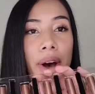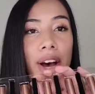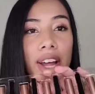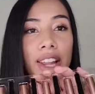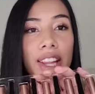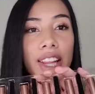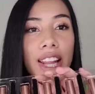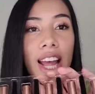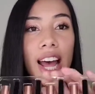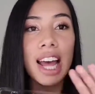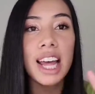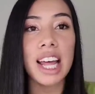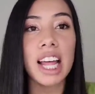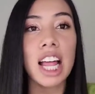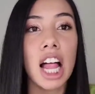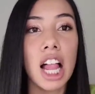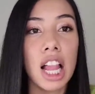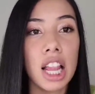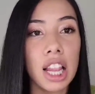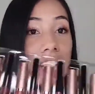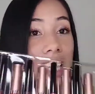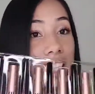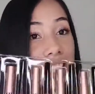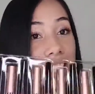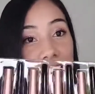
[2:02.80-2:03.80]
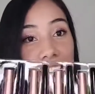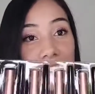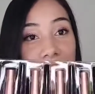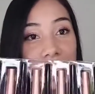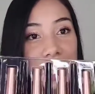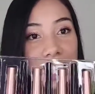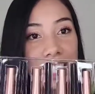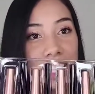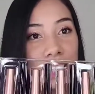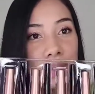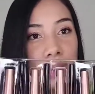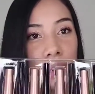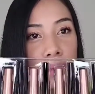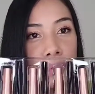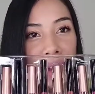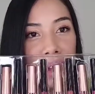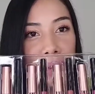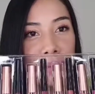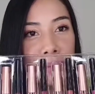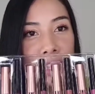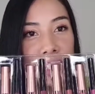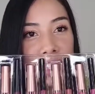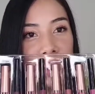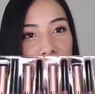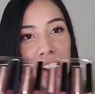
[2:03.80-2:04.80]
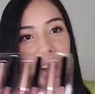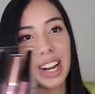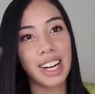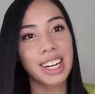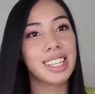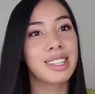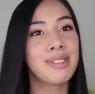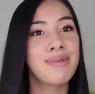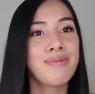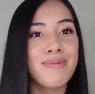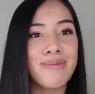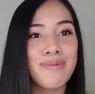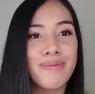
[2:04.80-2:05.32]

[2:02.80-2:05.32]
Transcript: But other than that, let's get these lip babies on.